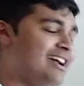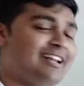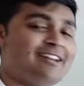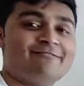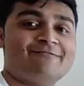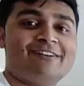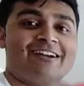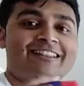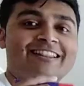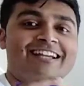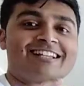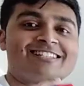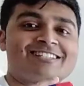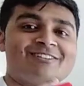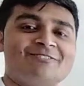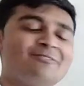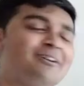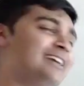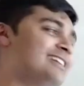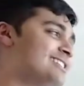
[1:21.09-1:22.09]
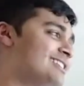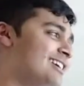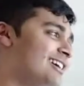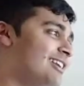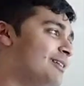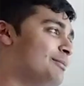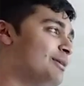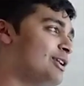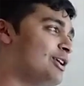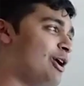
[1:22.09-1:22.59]
and in fact that's correct.
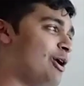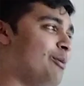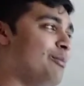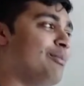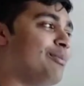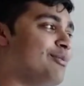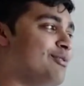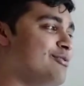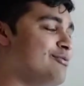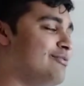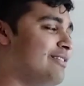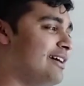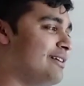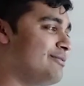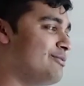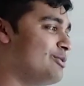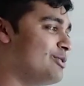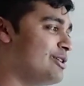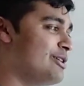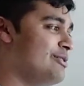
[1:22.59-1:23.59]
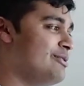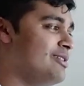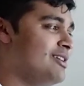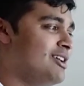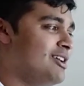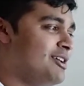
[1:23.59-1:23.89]
And I'm going to go and prove that for you.